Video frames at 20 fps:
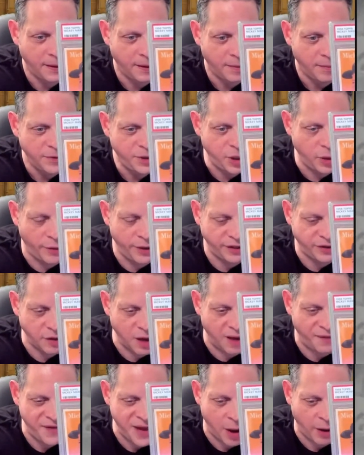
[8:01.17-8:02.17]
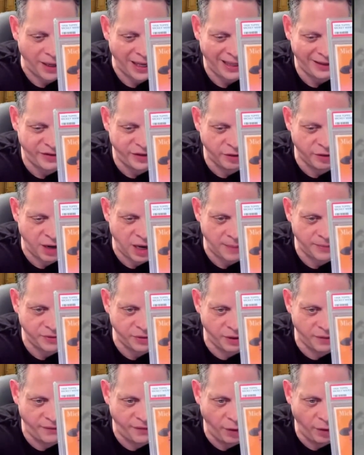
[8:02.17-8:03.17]
Showing this off now on Instagram so
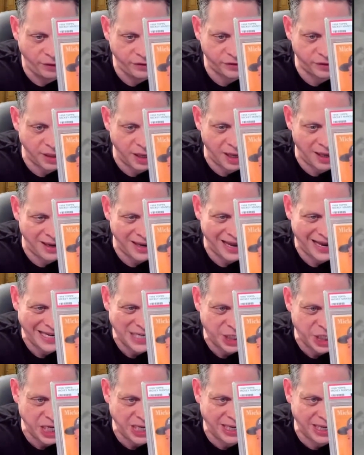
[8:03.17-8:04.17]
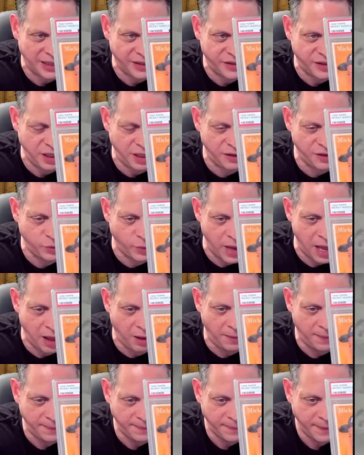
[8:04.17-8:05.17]
the folks on IG can see as
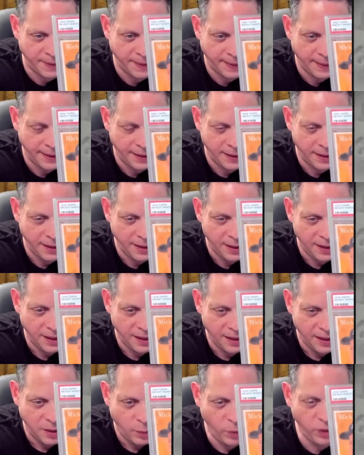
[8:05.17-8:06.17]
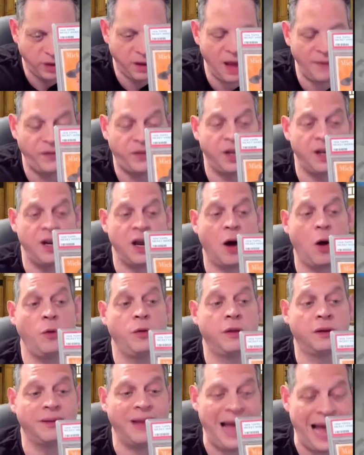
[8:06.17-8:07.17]
well. Would love to know
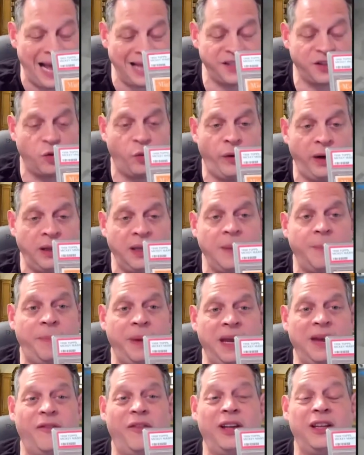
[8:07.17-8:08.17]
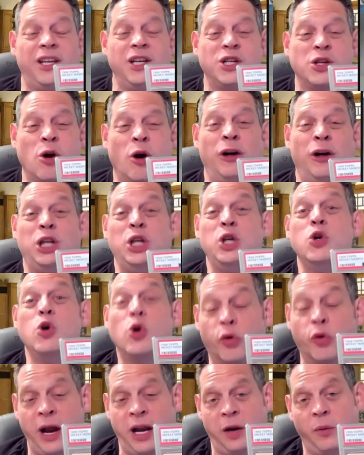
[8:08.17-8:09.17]
the last really big vintage card you
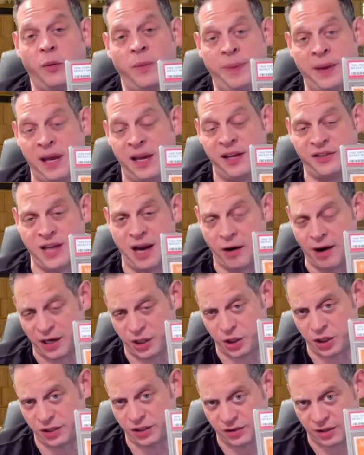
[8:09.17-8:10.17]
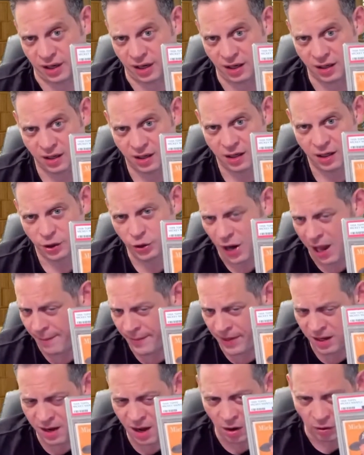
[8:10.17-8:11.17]
graded with PSA or SGC. Drop
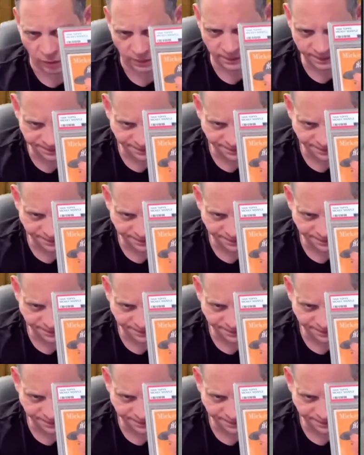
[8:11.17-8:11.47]
me a note,